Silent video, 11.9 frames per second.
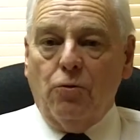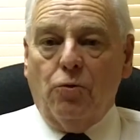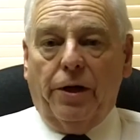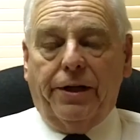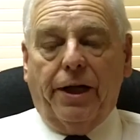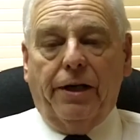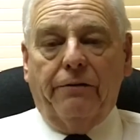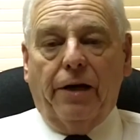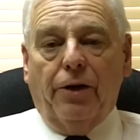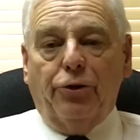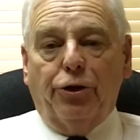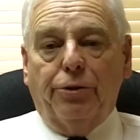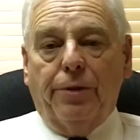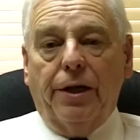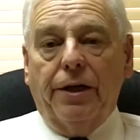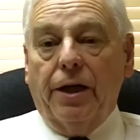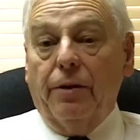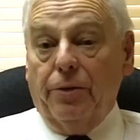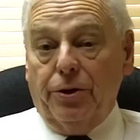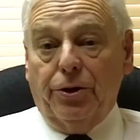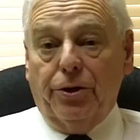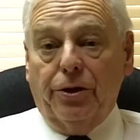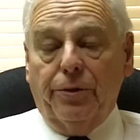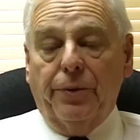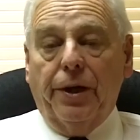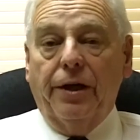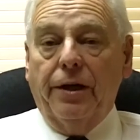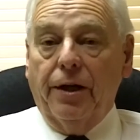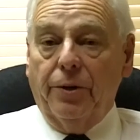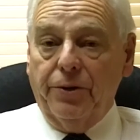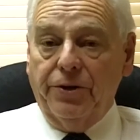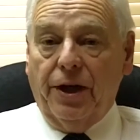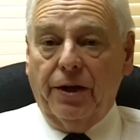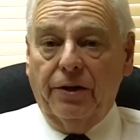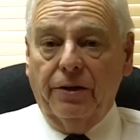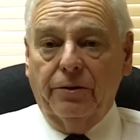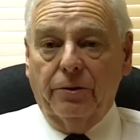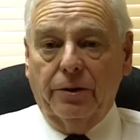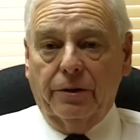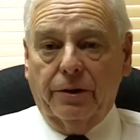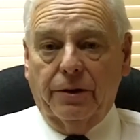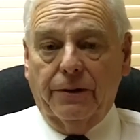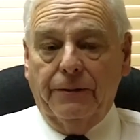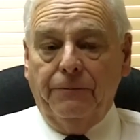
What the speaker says: what kind of house you're buying, how much you're going to pay, and how is that going to work.